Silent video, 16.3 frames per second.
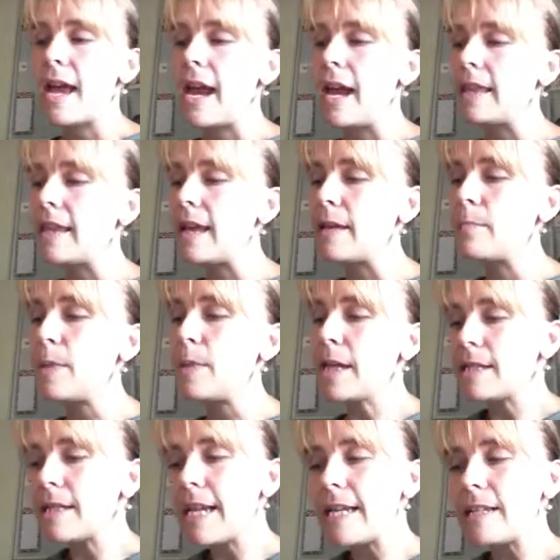And then
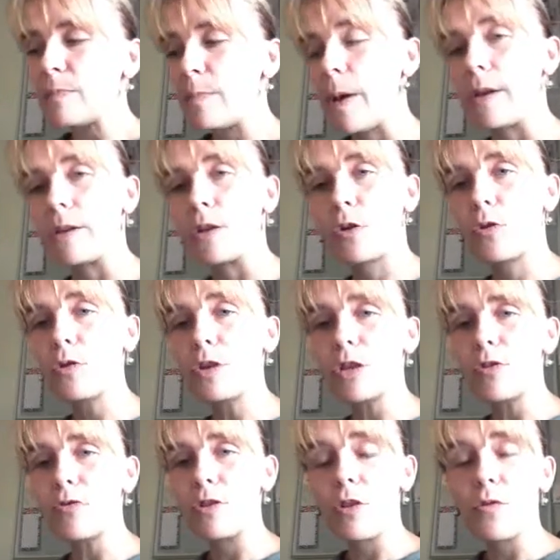be a taste bud. Who do
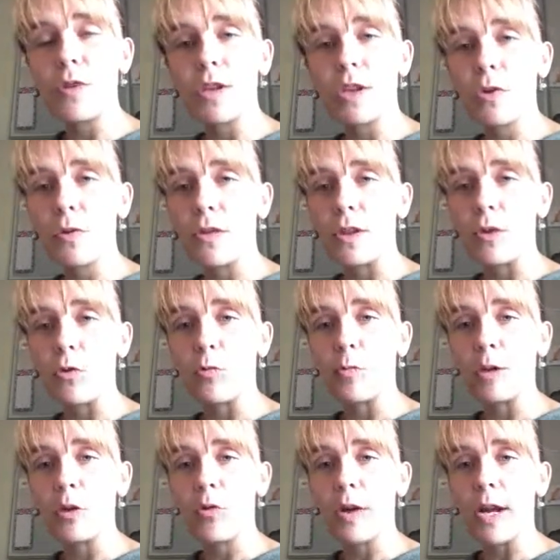you know that you think would
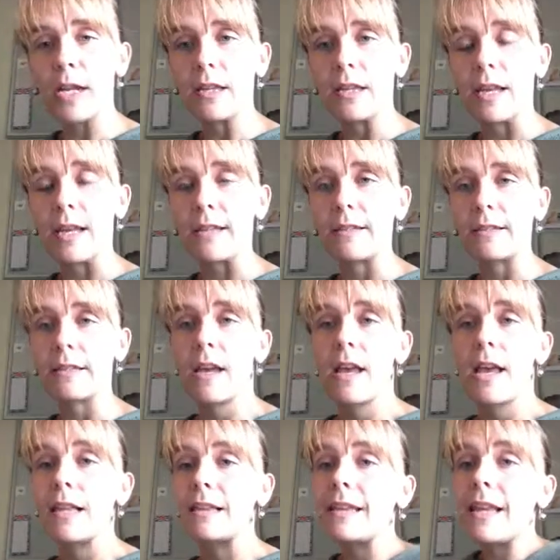be great at this?
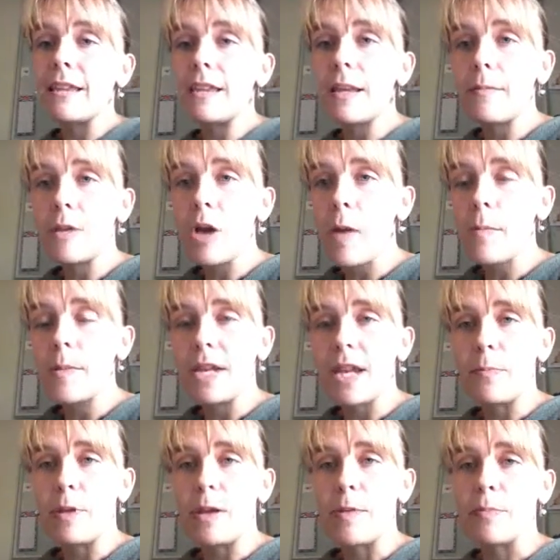Let them
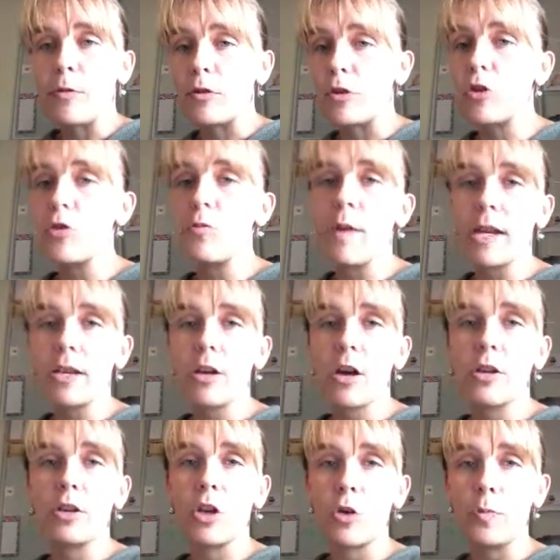nominate people. You might
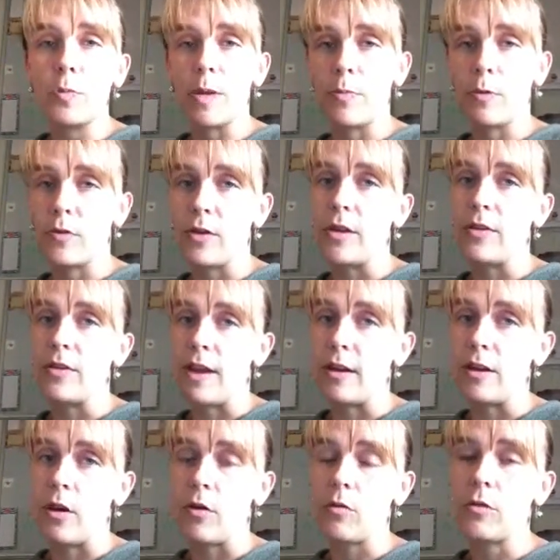not know people that they
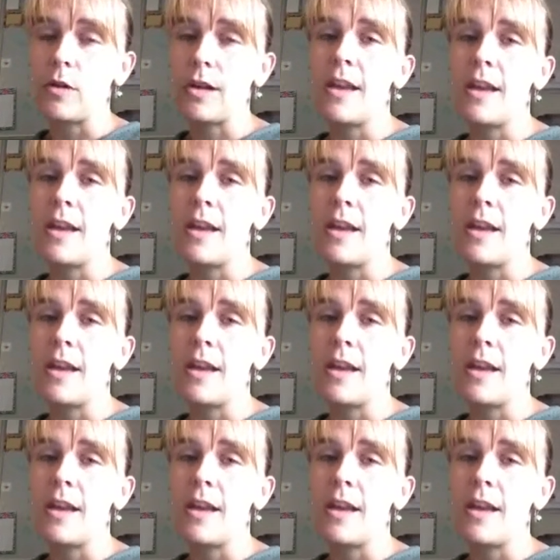know.